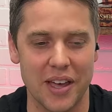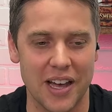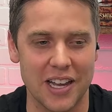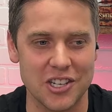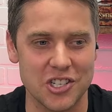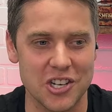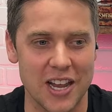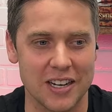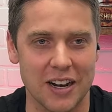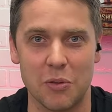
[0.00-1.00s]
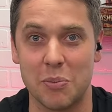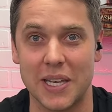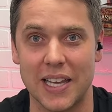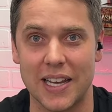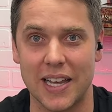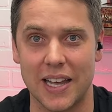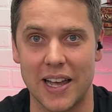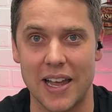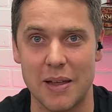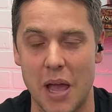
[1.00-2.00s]
uh, Jay Crane, will be getting
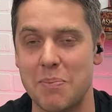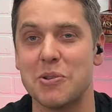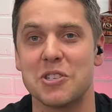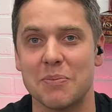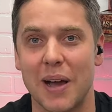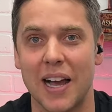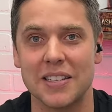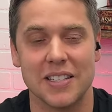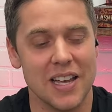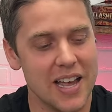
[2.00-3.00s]
a, a booster box,